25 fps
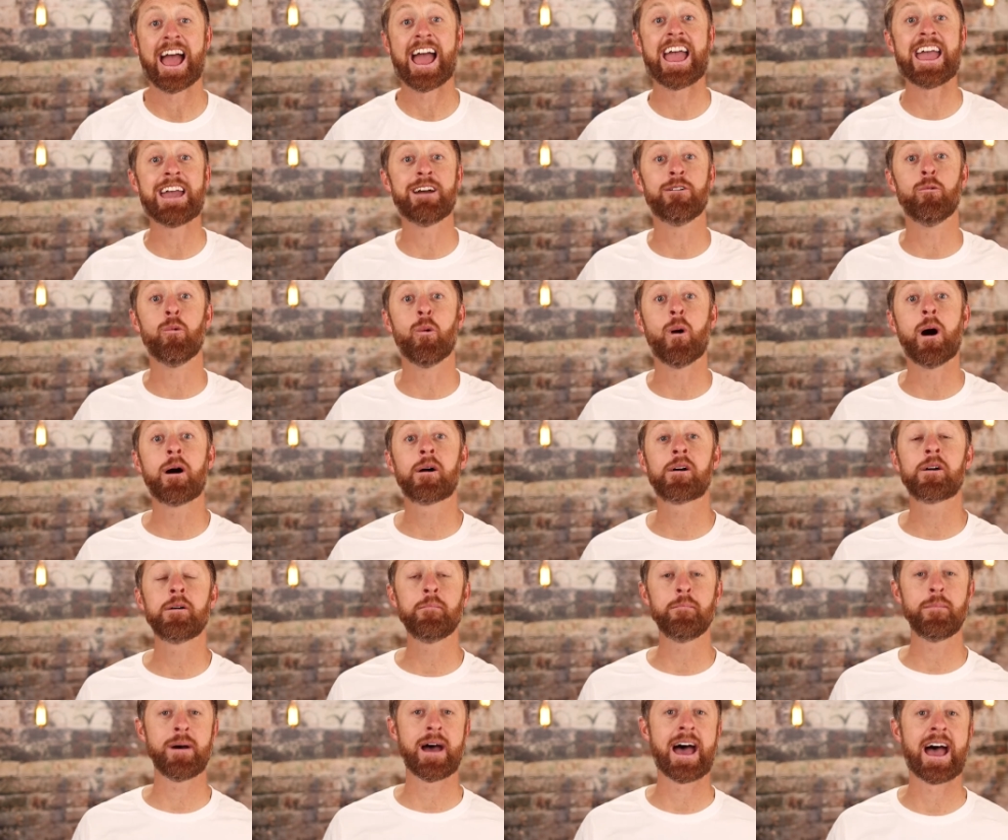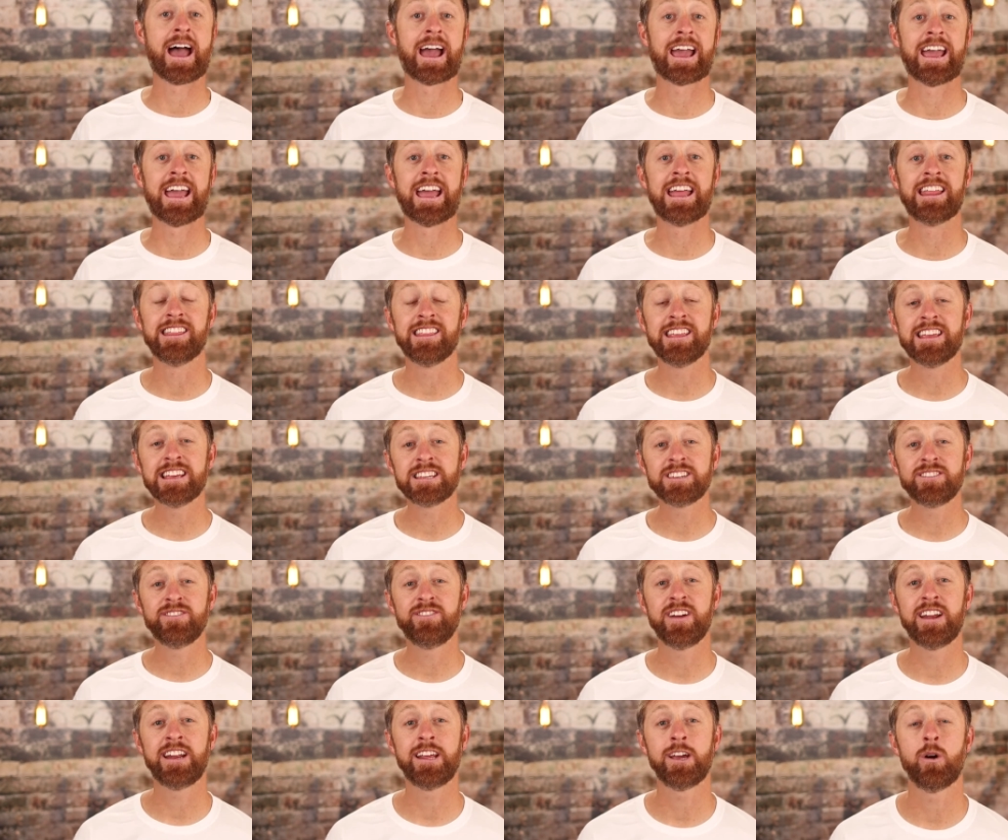Hey, welcome back. In
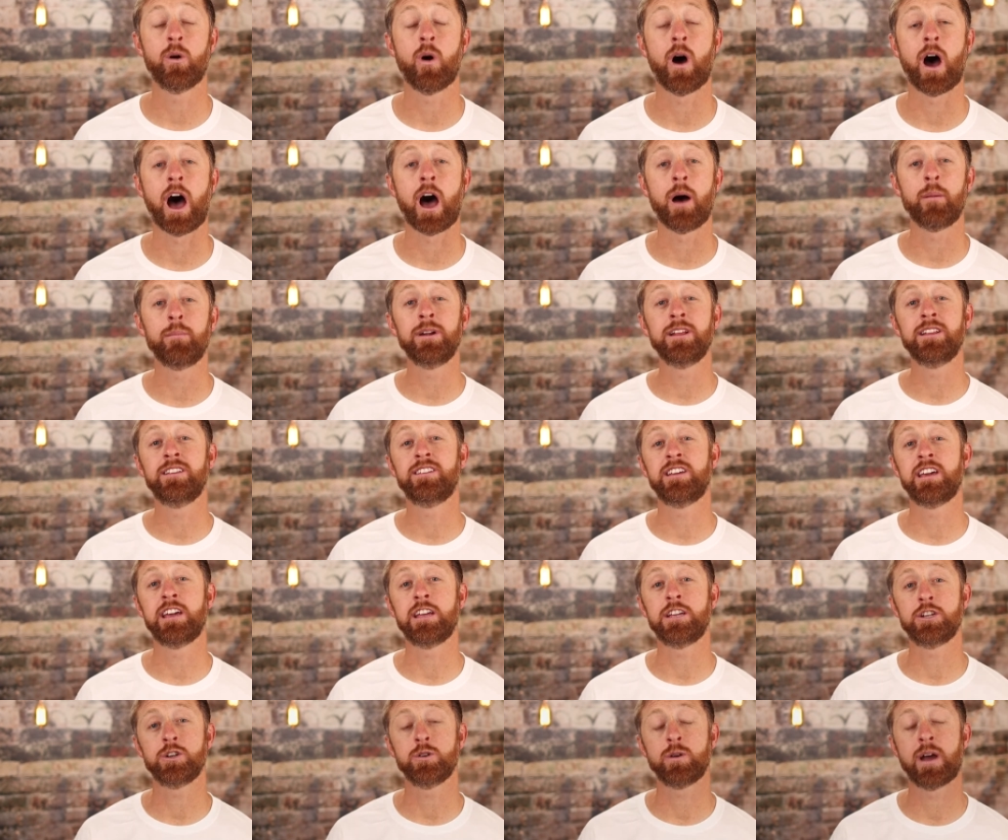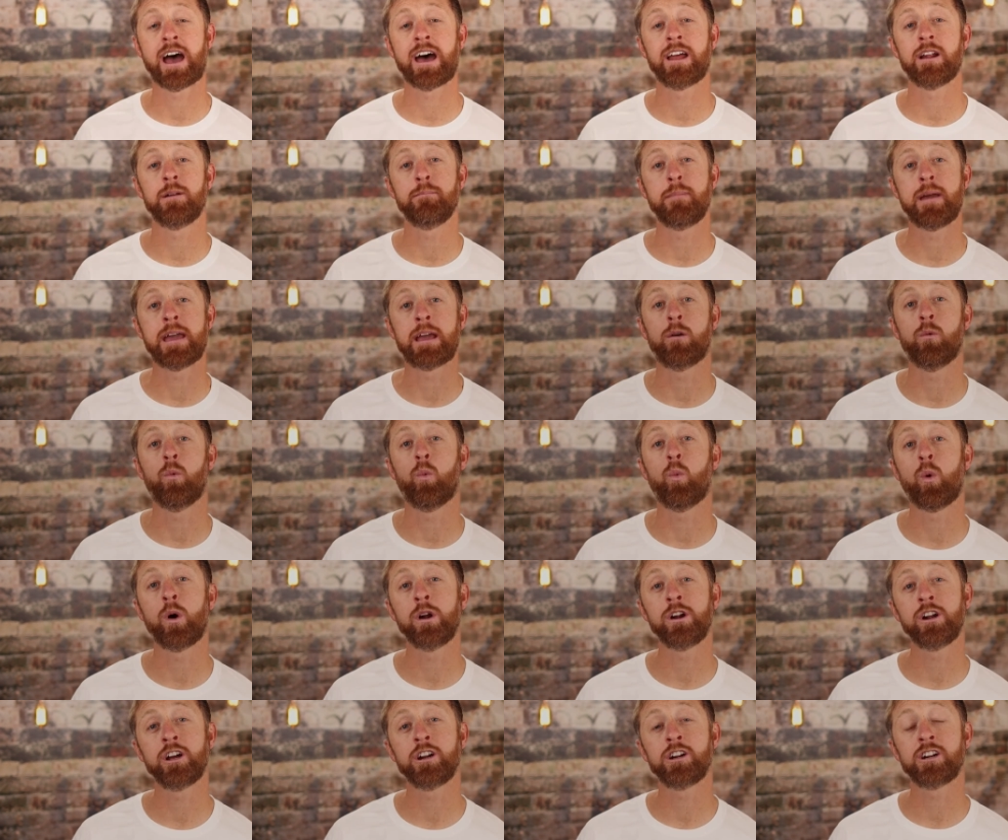this video, I'm gonna teach you how to make
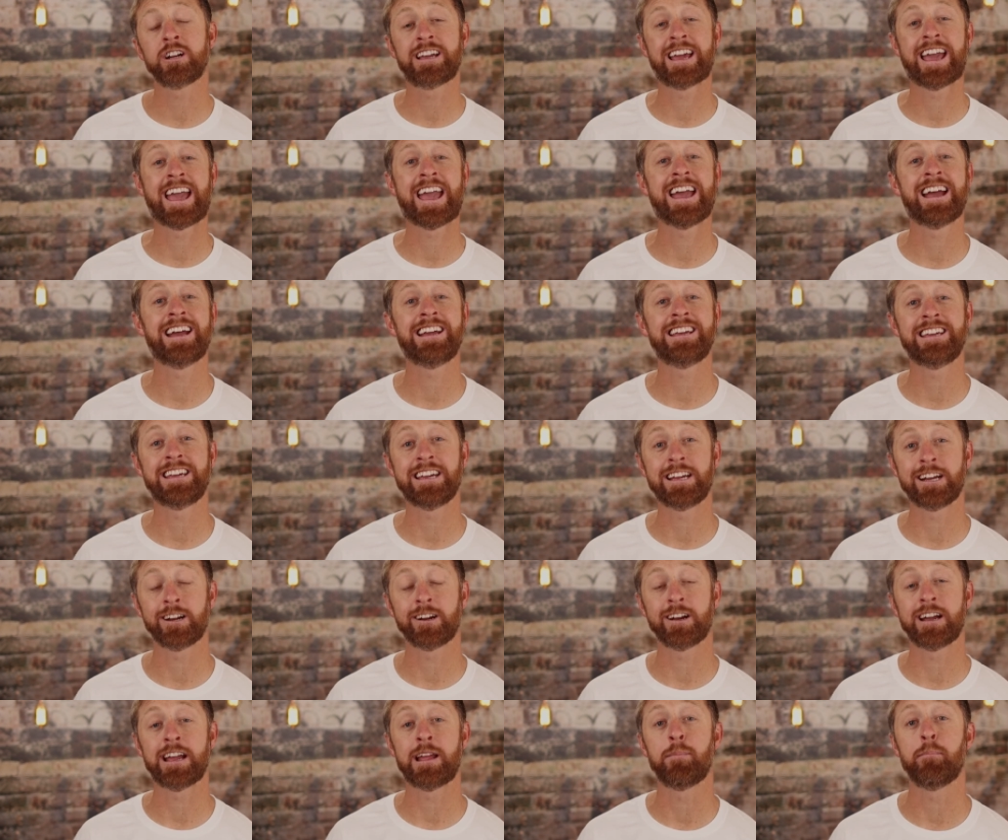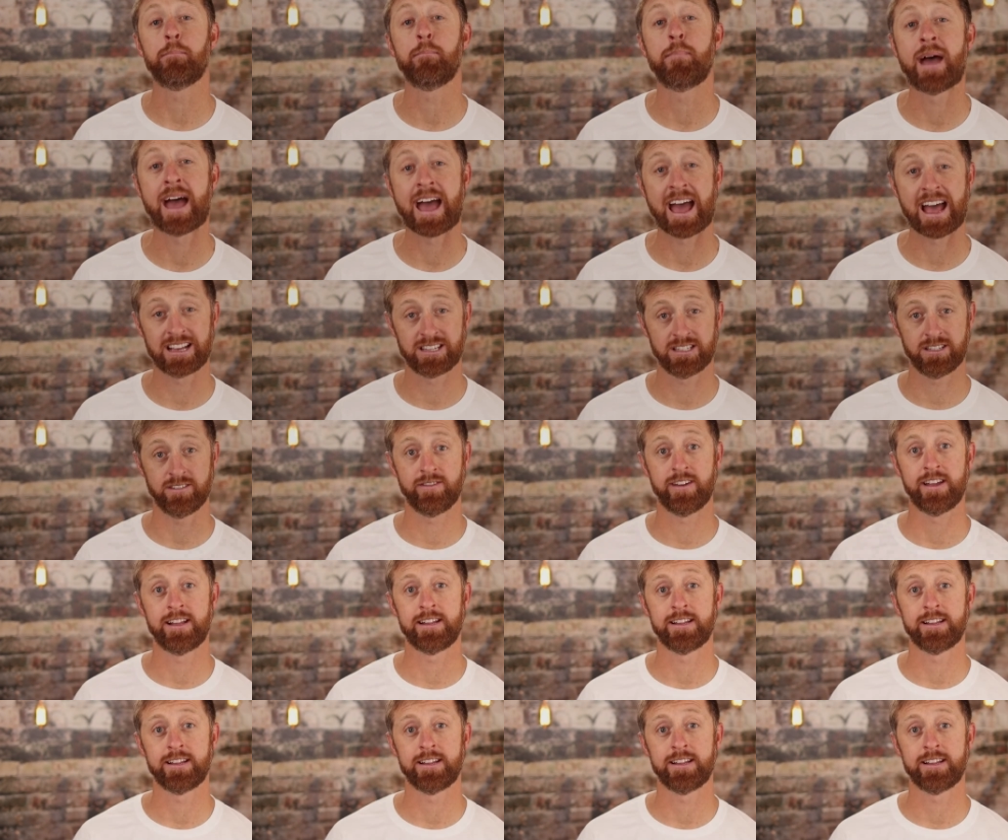one hundred K a year in passive